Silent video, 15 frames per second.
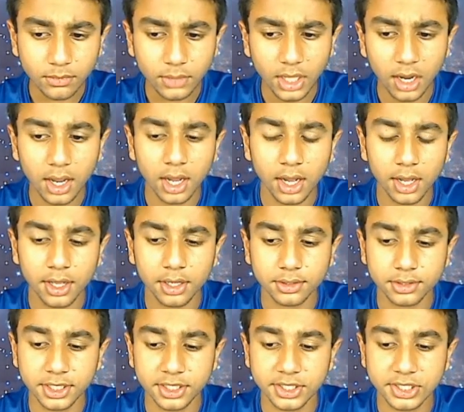
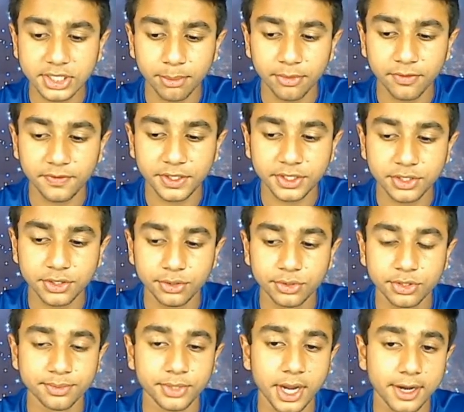the sum of these two
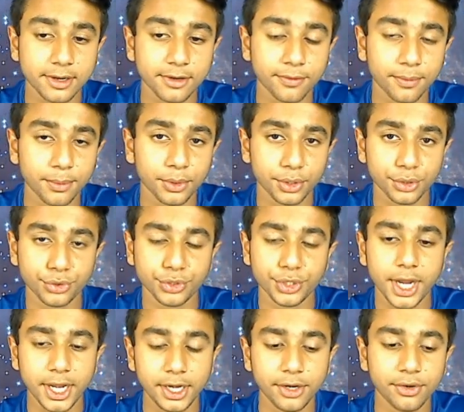subtracted from
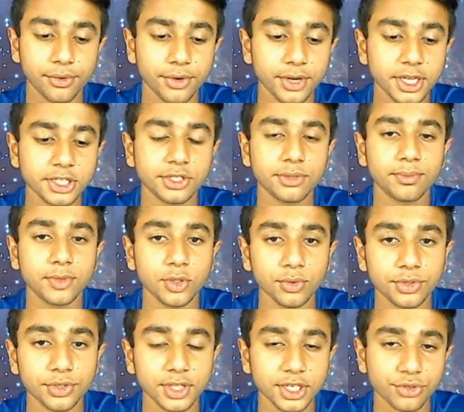180 degrees due
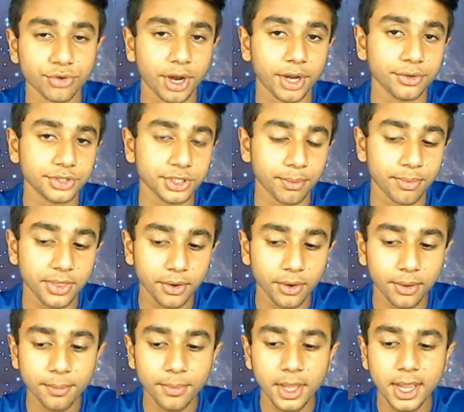to the triangle sum
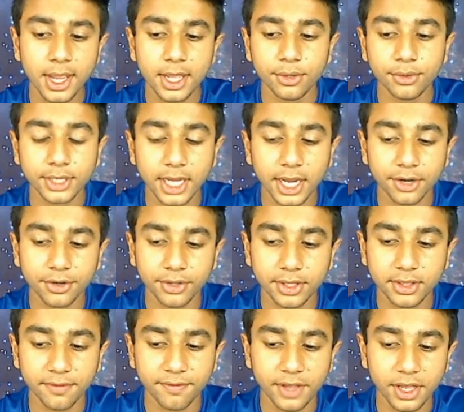theorem. You would calculate
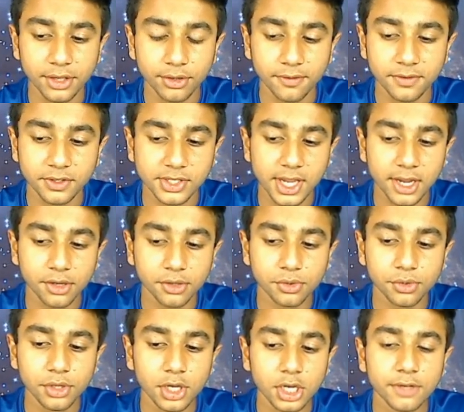the value of this
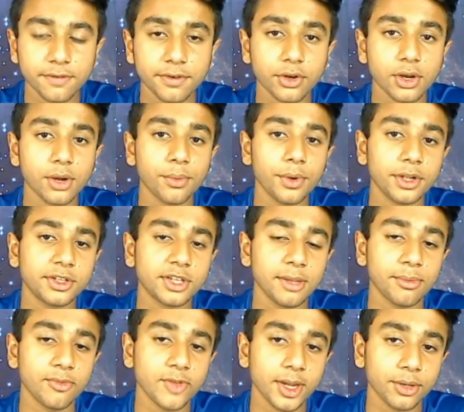angle, figure out what type
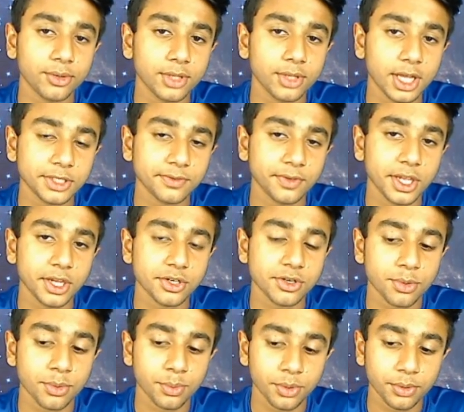of angle classification
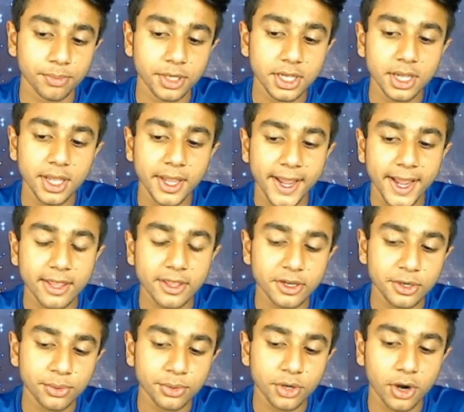it would be, and then
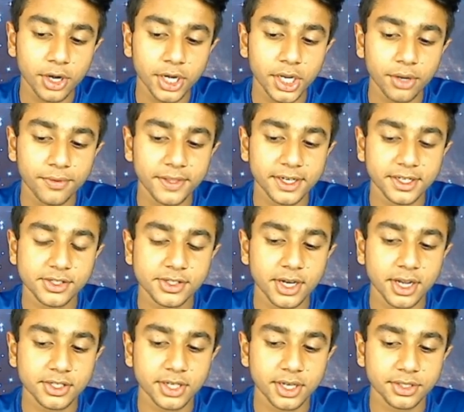you would already know that it's an
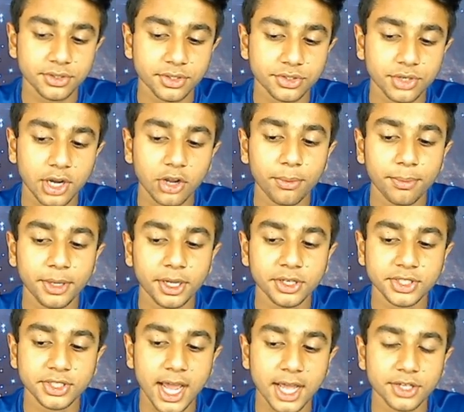isosceles triangle because
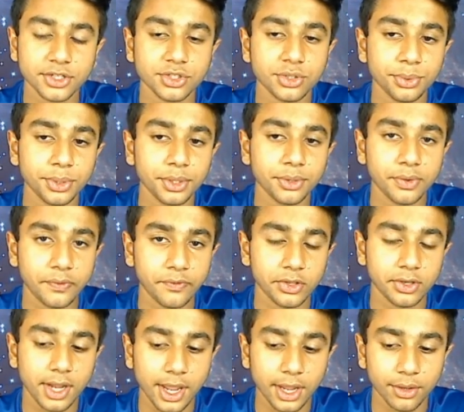it has two
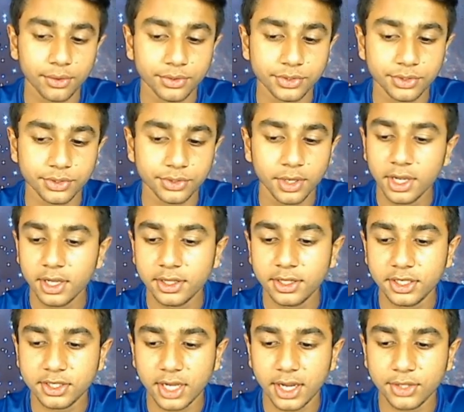equivalent angles. So
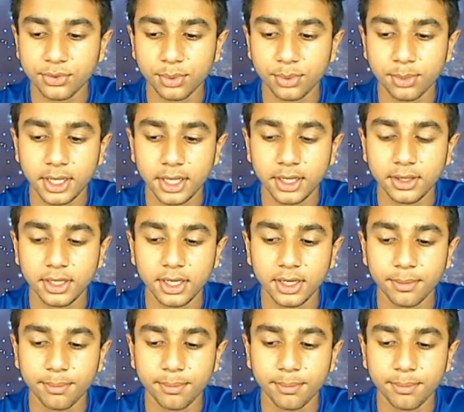these sides would be the